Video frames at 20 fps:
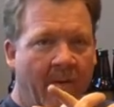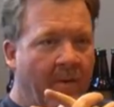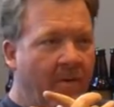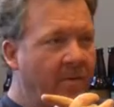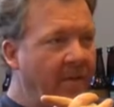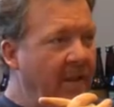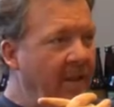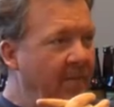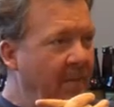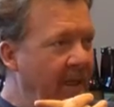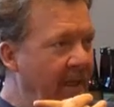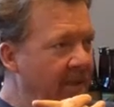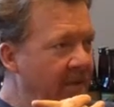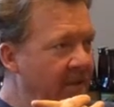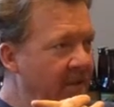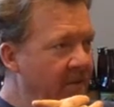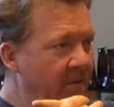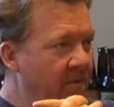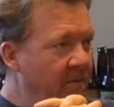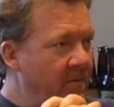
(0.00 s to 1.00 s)
the Green
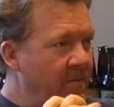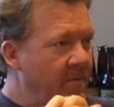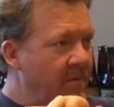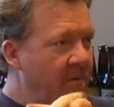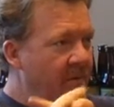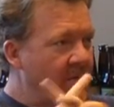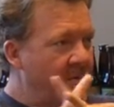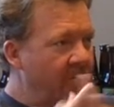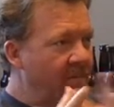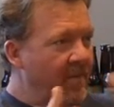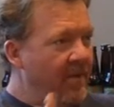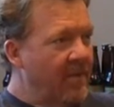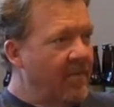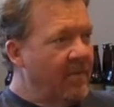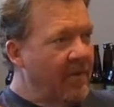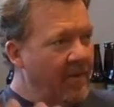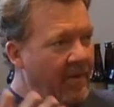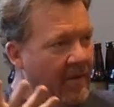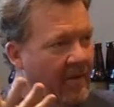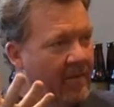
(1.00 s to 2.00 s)
Mansion, which this
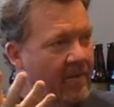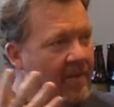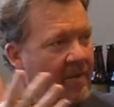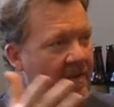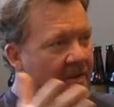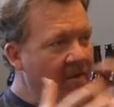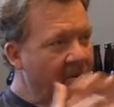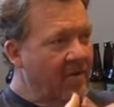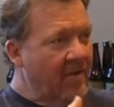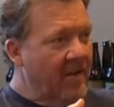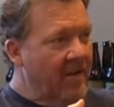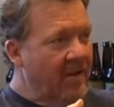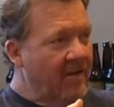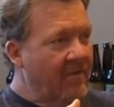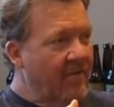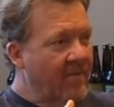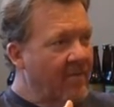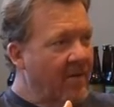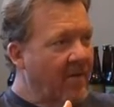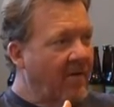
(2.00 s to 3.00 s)
building was constructed
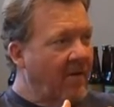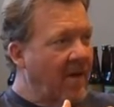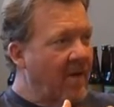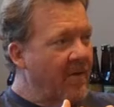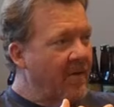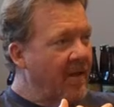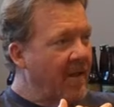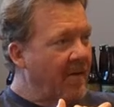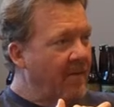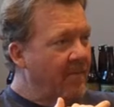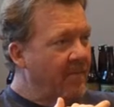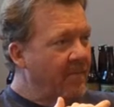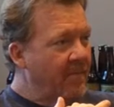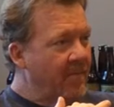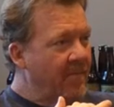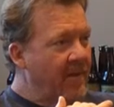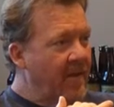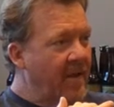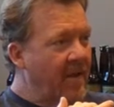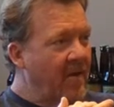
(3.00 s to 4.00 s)
from the ground up
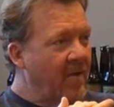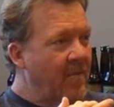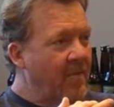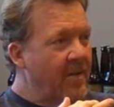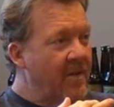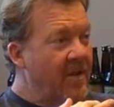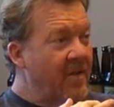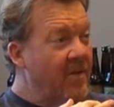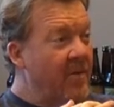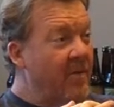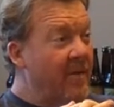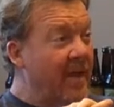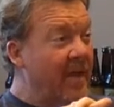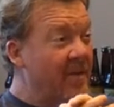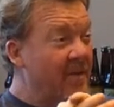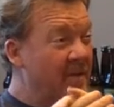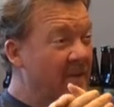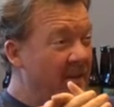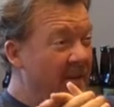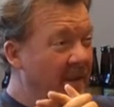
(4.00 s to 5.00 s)
and opened in
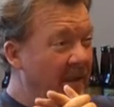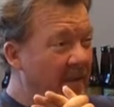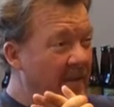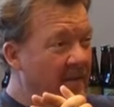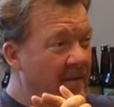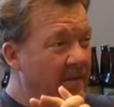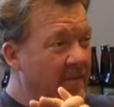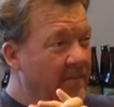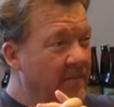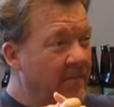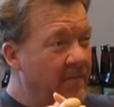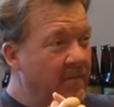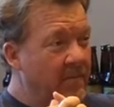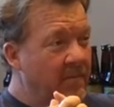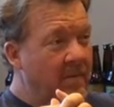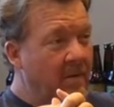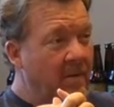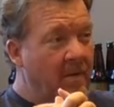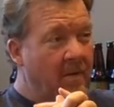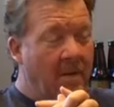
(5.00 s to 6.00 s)
2006.
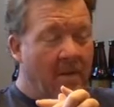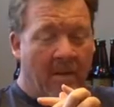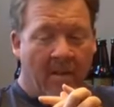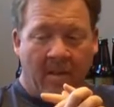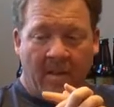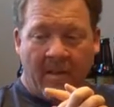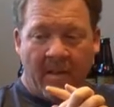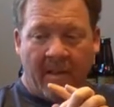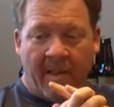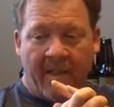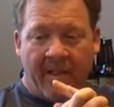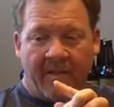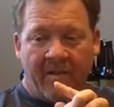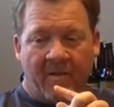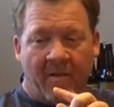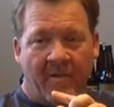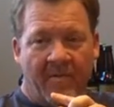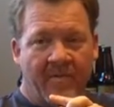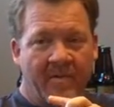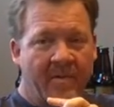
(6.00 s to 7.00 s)
Okay. And
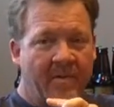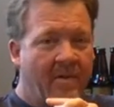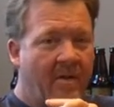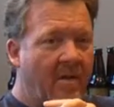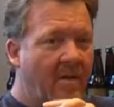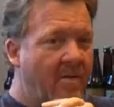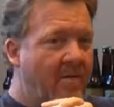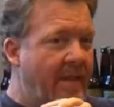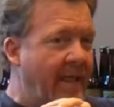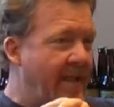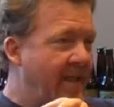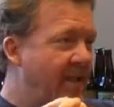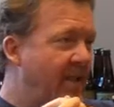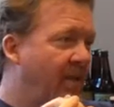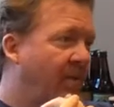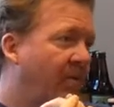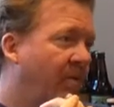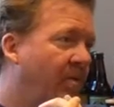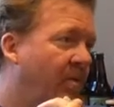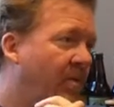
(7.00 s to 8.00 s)
serves as our
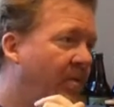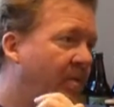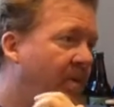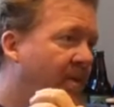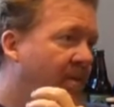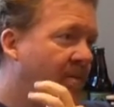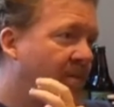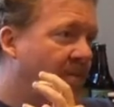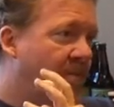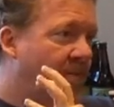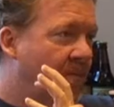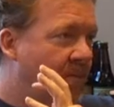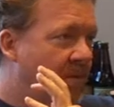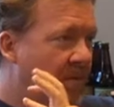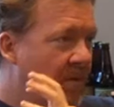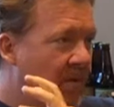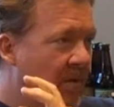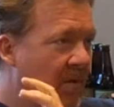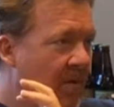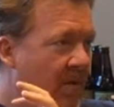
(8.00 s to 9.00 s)
tasting room and
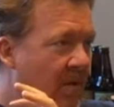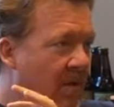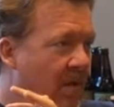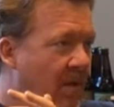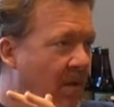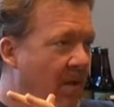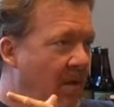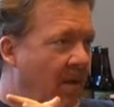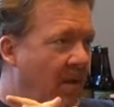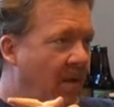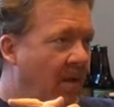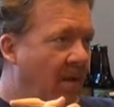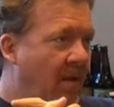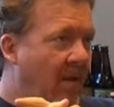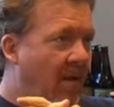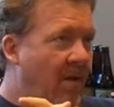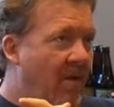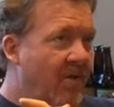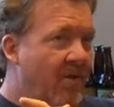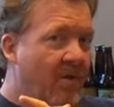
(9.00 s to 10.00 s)

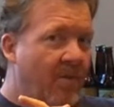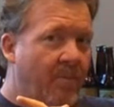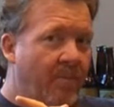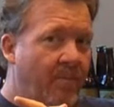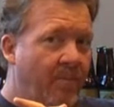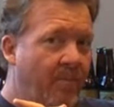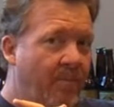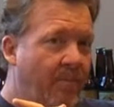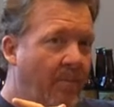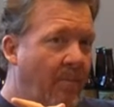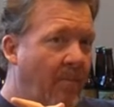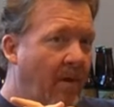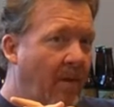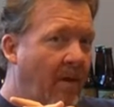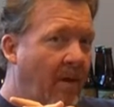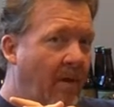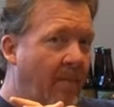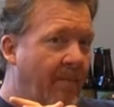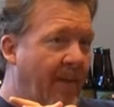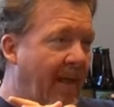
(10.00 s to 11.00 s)
also
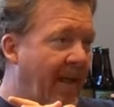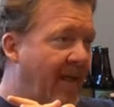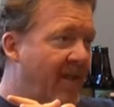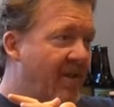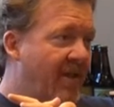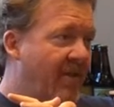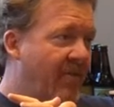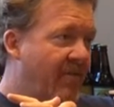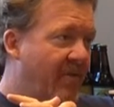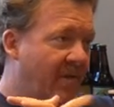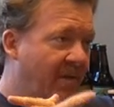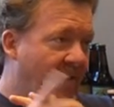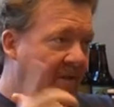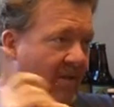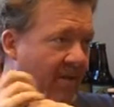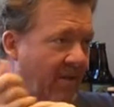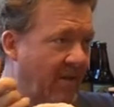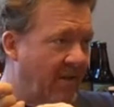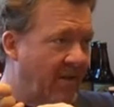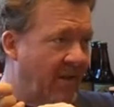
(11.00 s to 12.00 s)
packaging
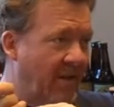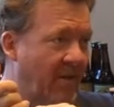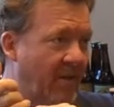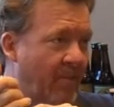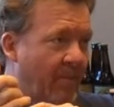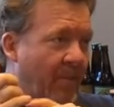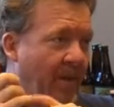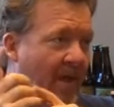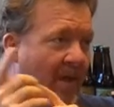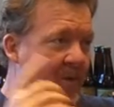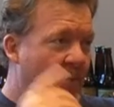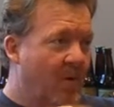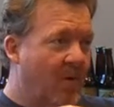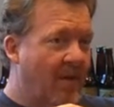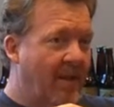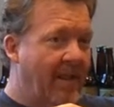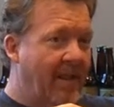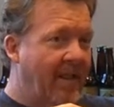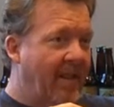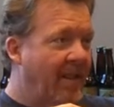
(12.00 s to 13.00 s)
facility. You can hear the bottles
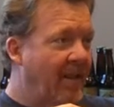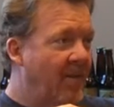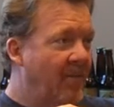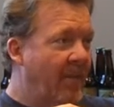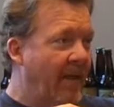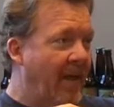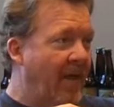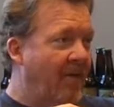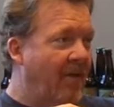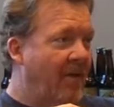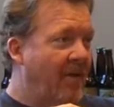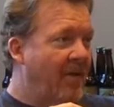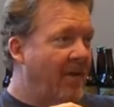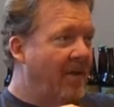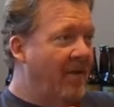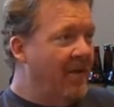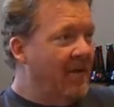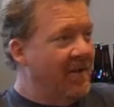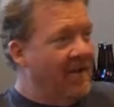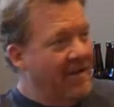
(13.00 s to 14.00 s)
clanking in the background
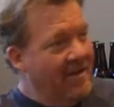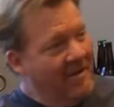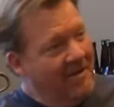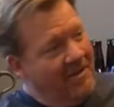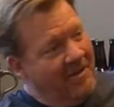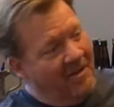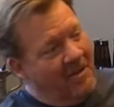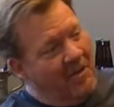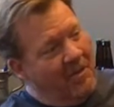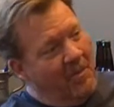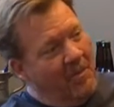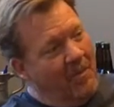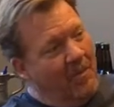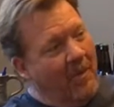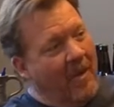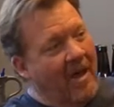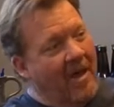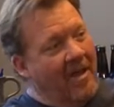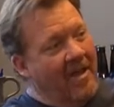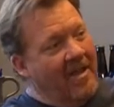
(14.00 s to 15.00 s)
there. So we're
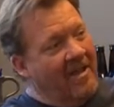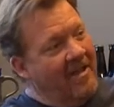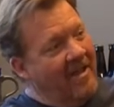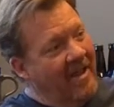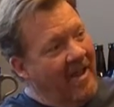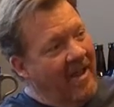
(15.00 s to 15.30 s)
bottling